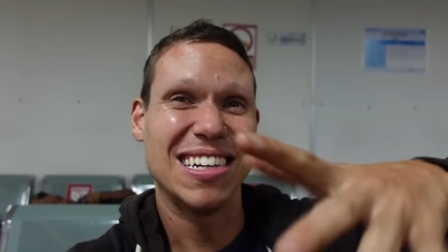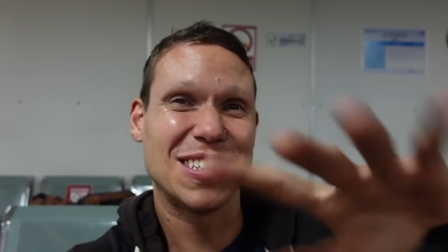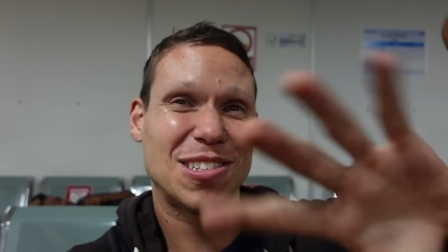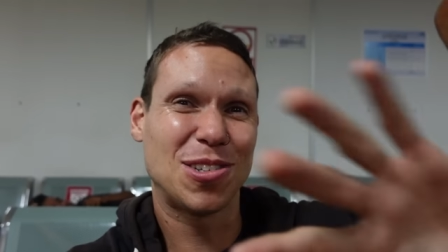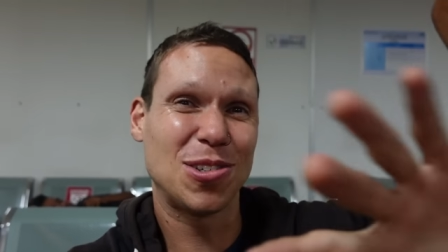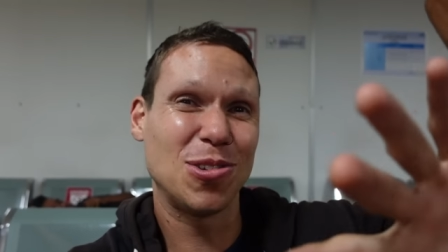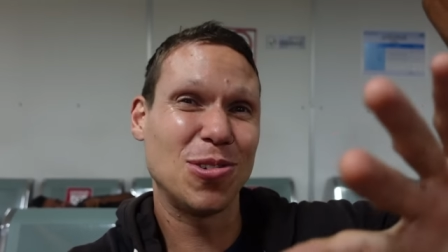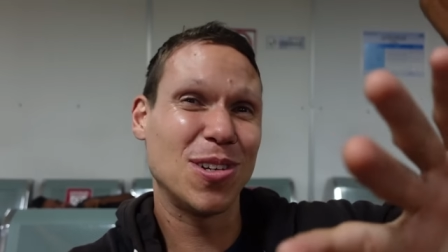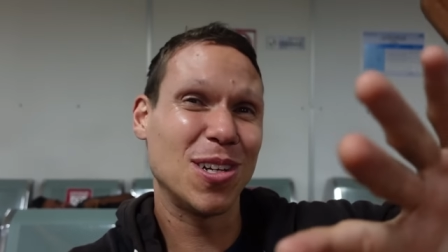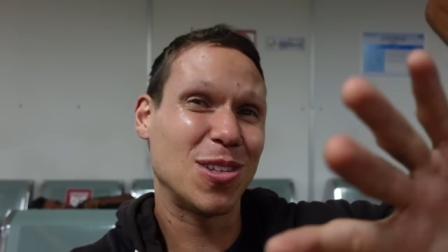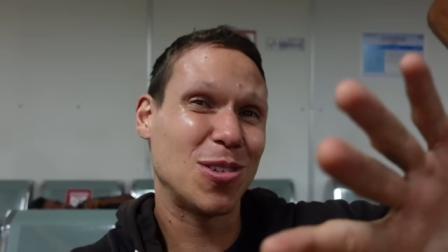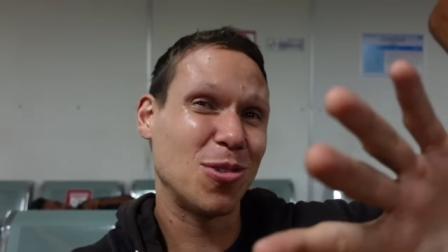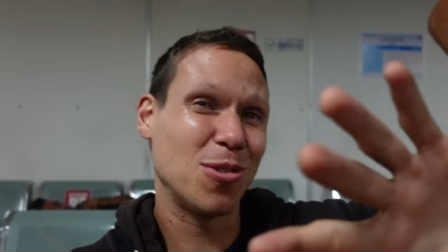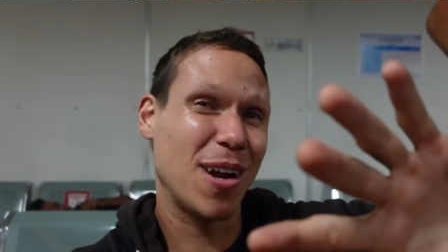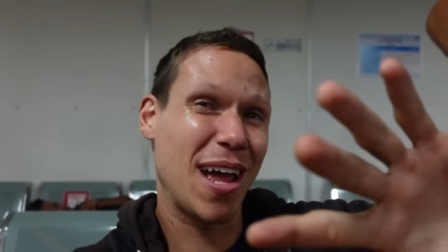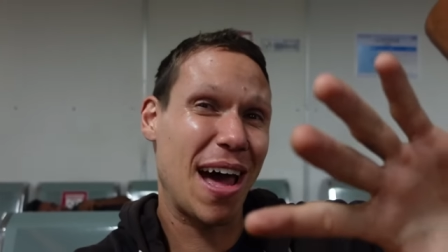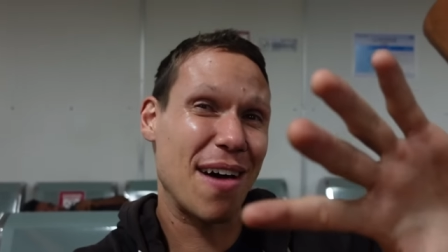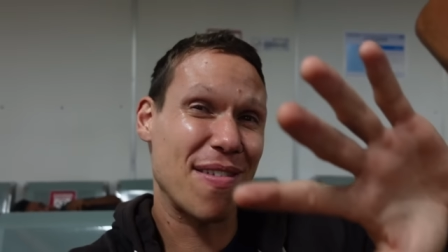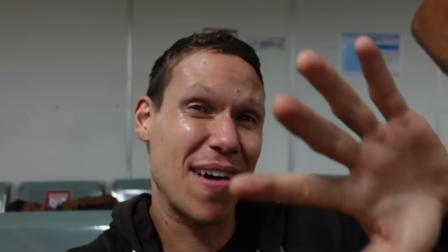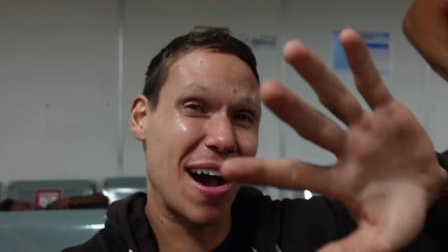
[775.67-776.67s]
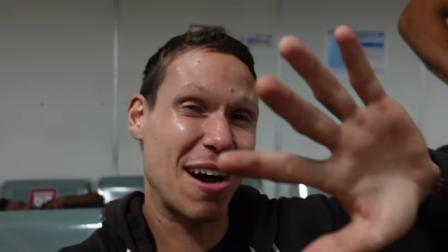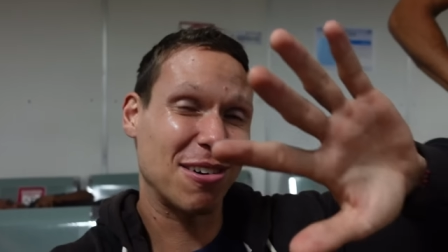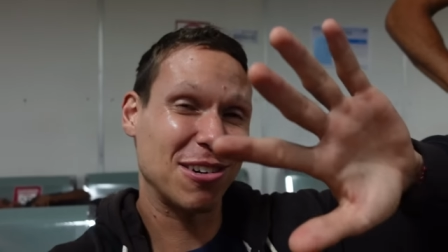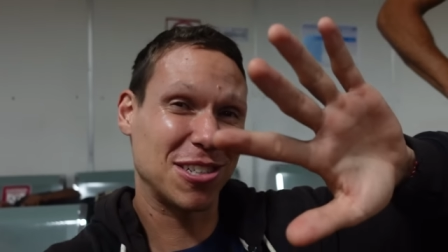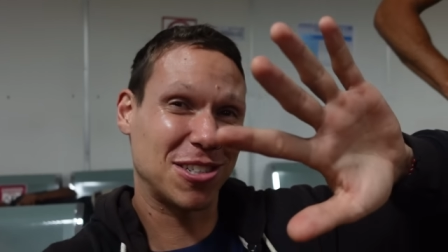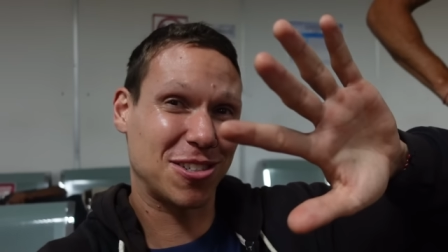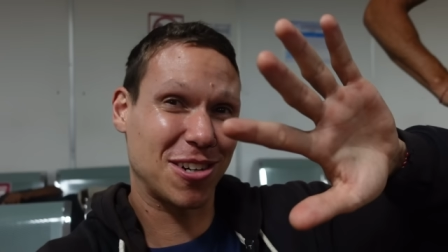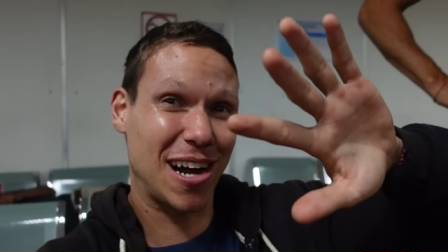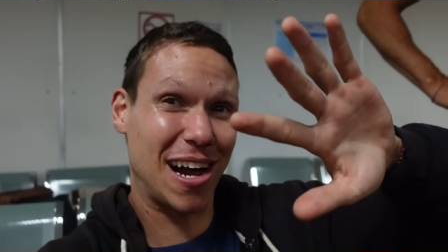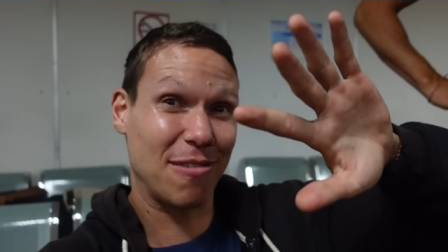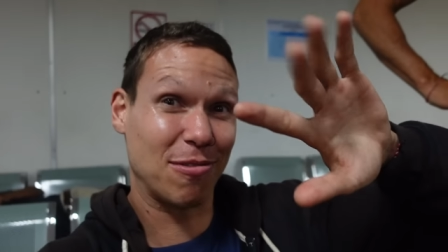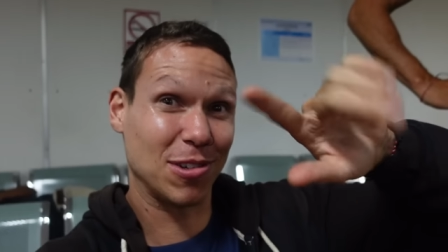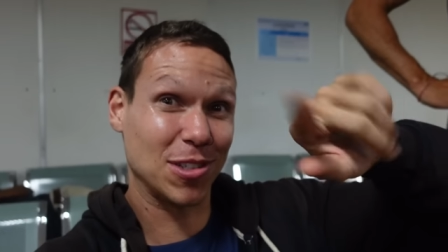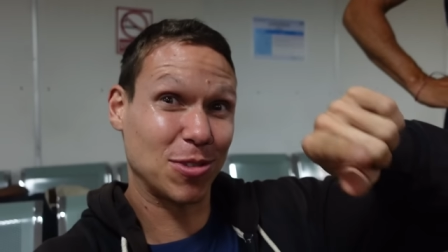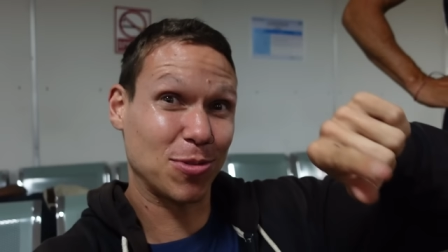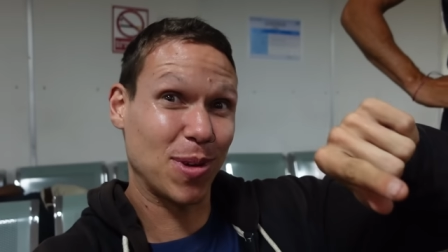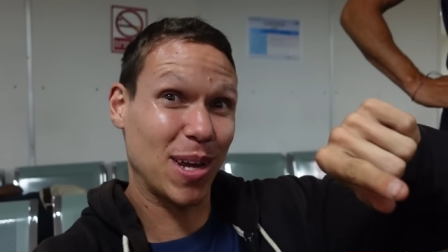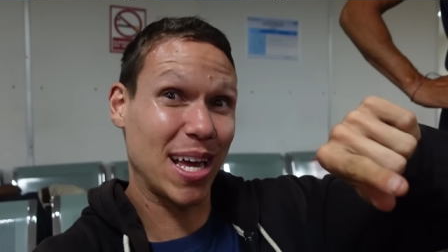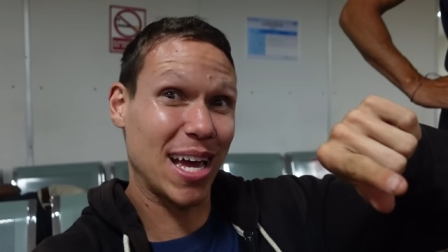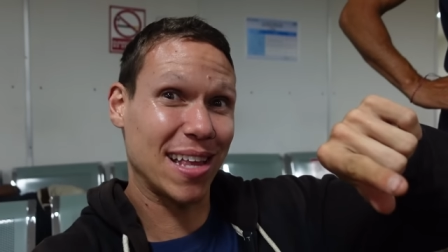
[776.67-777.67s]
2 to 2.5 hours drive
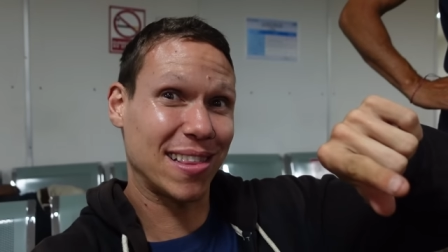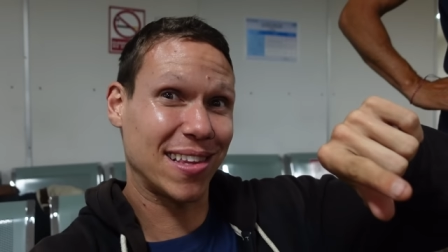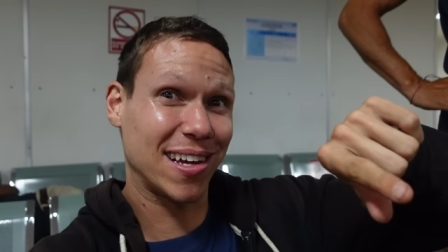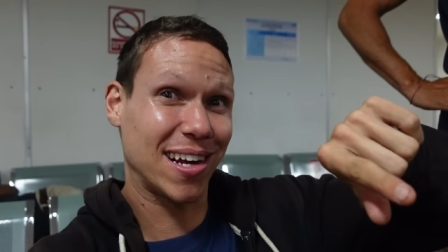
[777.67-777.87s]
once we get